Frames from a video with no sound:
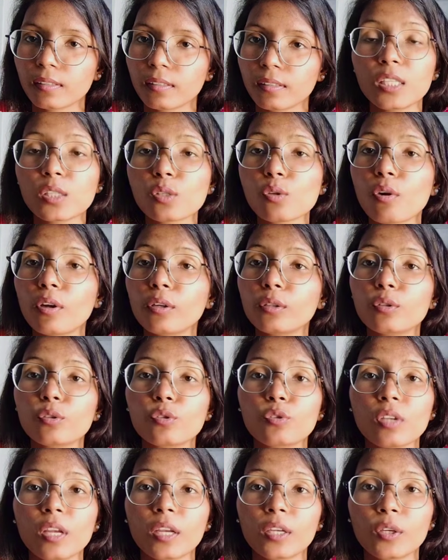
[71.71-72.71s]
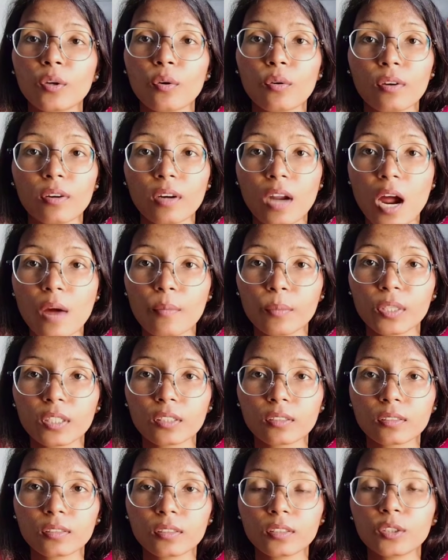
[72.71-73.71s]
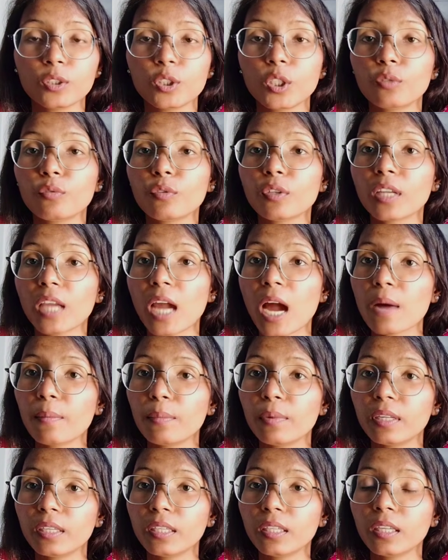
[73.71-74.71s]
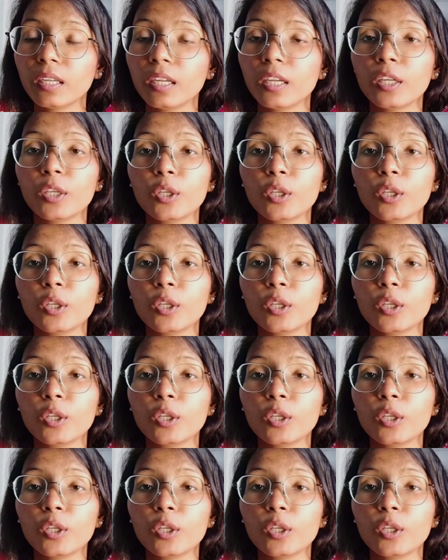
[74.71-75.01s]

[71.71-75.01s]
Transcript: It is going to check your grammar, your vocabulary,